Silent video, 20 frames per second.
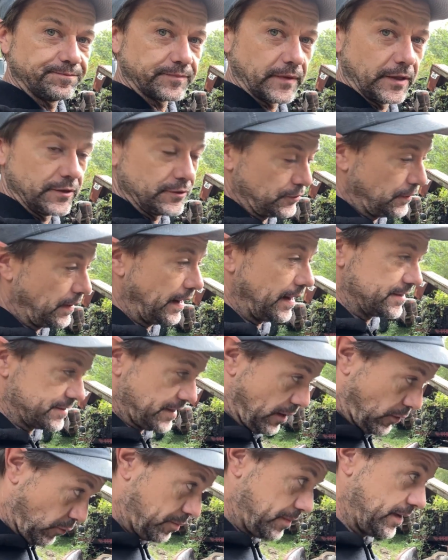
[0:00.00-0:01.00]
In 2 days,
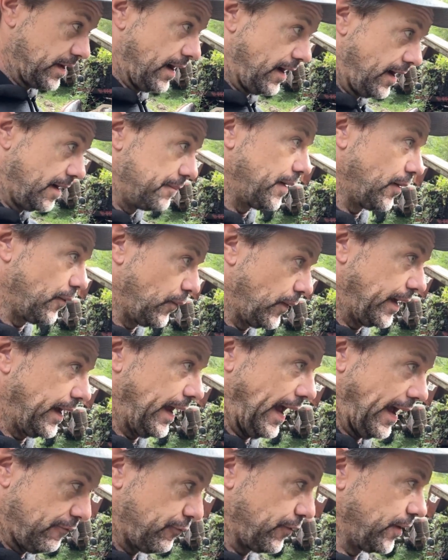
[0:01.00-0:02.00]
I will be on my way,
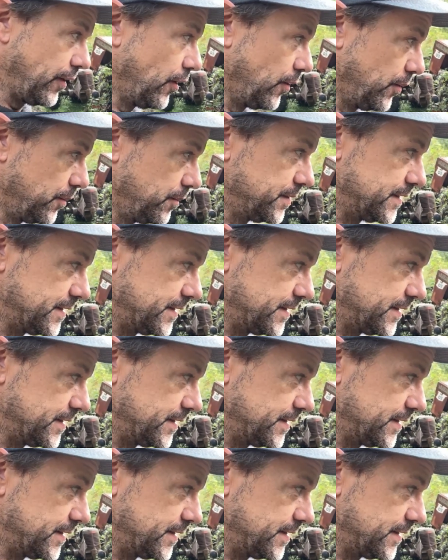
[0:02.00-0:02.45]
halfway home to